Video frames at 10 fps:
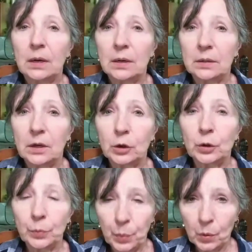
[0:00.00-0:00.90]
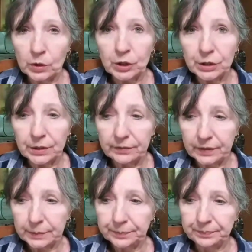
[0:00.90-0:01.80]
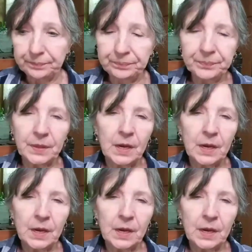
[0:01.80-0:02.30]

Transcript: uh, a good portion of it.